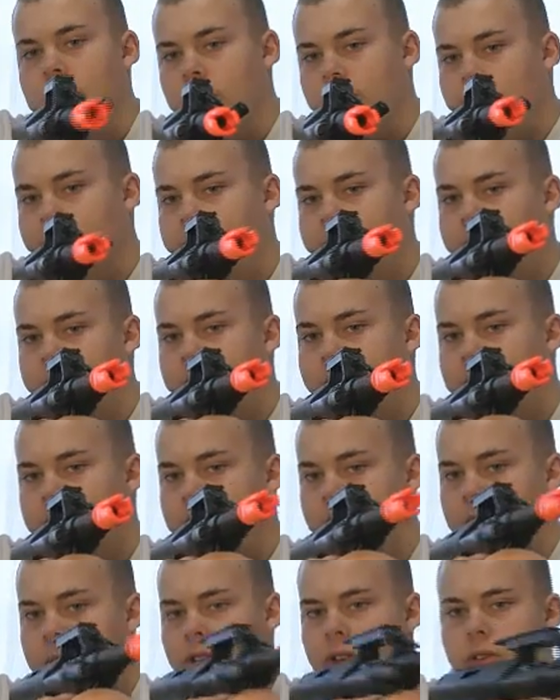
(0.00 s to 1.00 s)
really nice
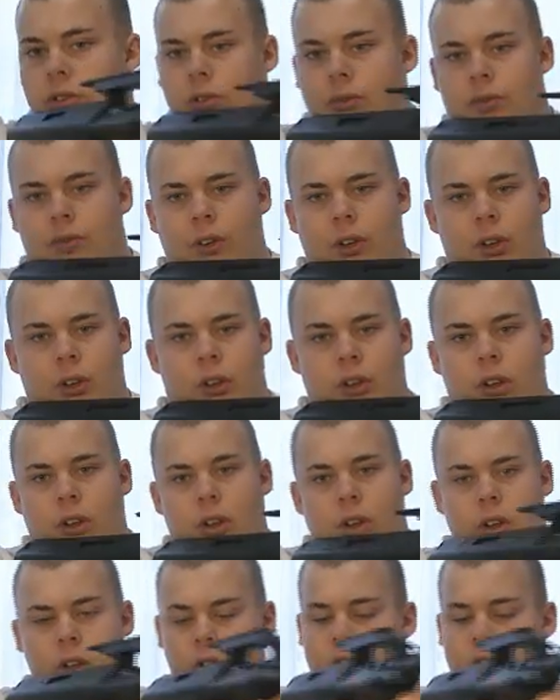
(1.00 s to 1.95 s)
initial feel,